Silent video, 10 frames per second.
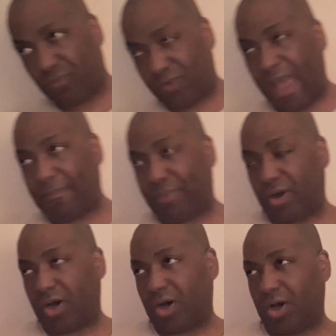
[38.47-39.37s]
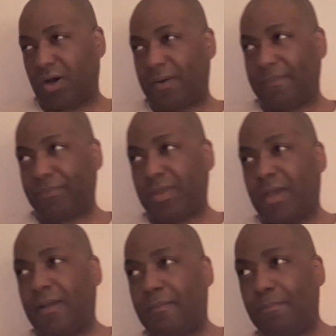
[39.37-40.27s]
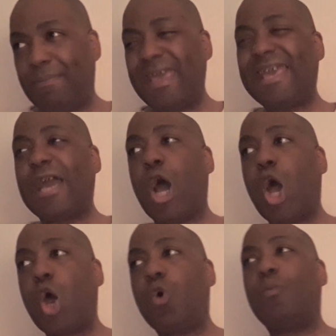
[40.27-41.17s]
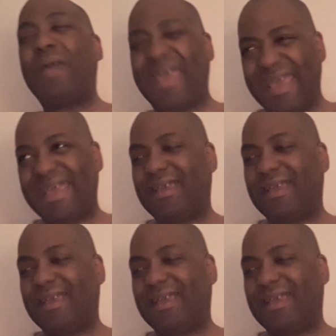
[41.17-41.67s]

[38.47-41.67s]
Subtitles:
rapper, Big Homie,